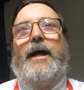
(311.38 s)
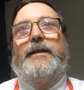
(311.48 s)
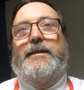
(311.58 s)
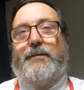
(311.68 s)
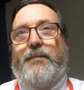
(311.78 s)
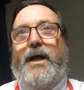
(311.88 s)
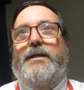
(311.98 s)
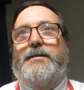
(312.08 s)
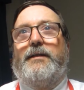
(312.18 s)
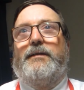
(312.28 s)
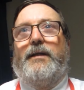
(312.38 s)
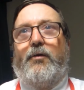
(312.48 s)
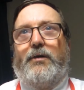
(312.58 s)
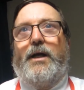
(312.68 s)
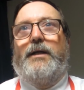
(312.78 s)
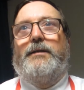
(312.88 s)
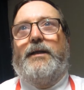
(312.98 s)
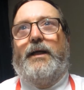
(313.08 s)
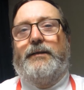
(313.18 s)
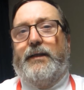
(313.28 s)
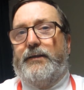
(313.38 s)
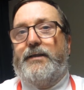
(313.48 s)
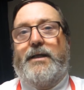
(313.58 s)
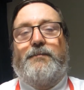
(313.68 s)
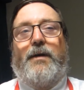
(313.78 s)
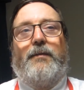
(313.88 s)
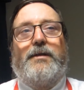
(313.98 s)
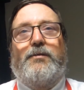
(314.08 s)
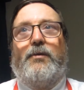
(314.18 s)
And it's a magazine online, and then they just publish.